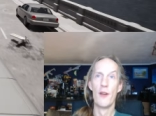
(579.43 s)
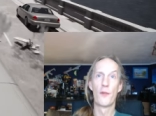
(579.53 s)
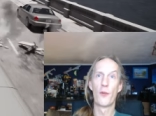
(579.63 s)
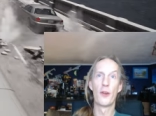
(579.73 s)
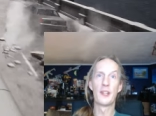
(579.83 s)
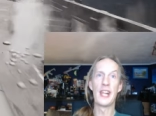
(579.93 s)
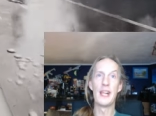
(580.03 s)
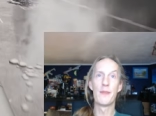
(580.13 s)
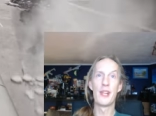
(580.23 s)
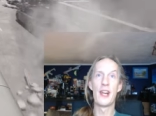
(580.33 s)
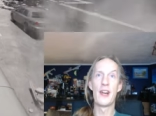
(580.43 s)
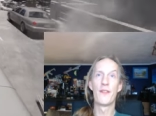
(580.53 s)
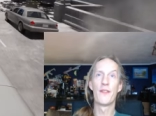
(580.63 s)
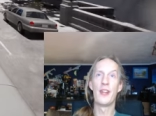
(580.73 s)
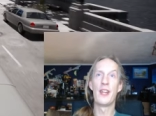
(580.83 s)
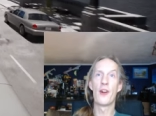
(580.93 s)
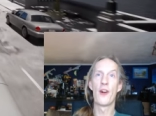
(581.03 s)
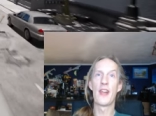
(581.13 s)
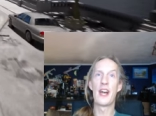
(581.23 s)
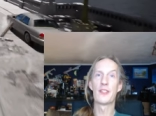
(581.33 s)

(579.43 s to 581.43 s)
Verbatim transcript: for game dev and all that,